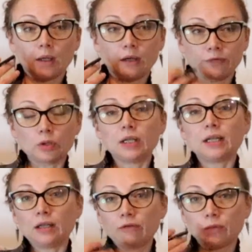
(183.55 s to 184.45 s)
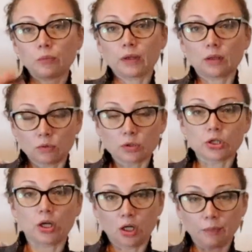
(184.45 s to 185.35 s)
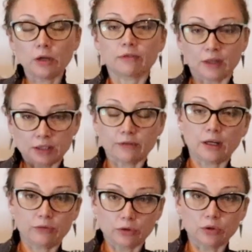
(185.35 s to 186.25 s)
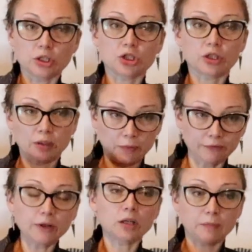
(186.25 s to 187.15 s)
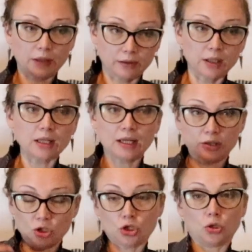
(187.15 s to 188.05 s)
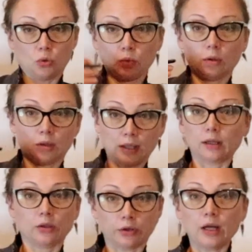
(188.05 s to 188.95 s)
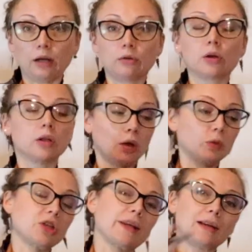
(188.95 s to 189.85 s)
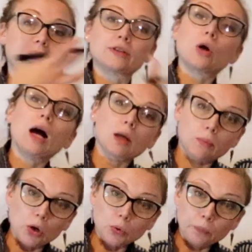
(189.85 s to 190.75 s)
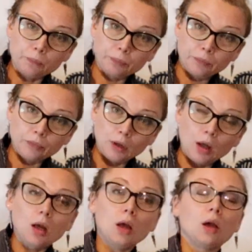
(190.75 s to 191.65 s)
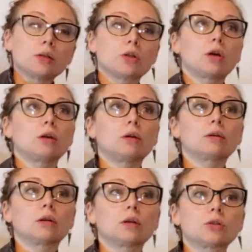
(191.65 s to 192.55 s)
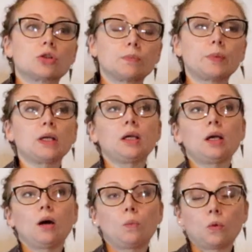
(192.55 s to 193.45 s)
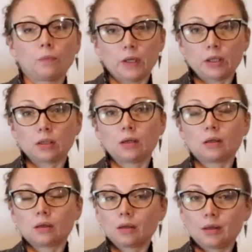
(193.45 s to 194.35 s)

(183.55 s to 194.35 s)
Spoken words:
if you live with a long-term overactive thyroid condition, the preferred method is to kill your thyroid, which then leaves you hypo. So to be a woman